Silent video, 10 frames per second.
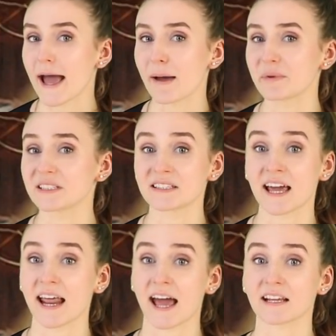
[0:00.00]
happened in
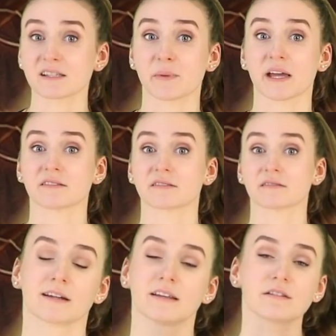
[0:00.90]
that attic
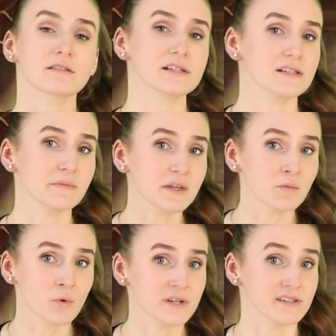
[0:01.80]
space. Clearly something
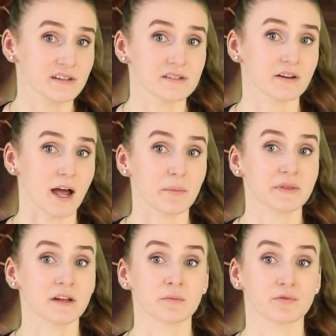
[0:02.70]
more sinister
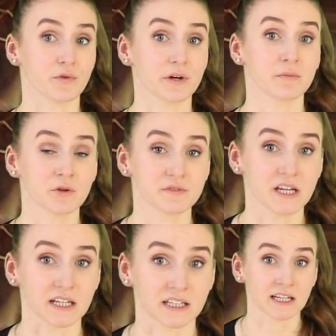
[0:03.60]
happened there before he moved
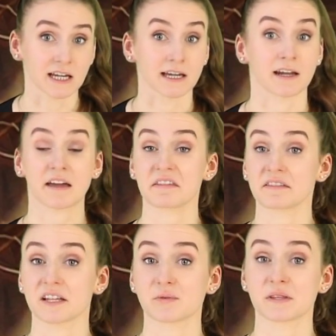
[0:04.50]
in, and I think
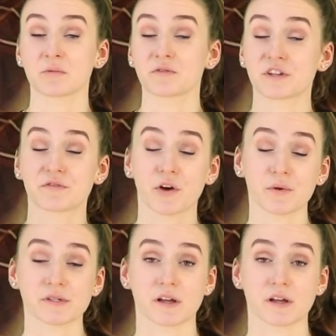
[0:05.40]
that's what the movie could focus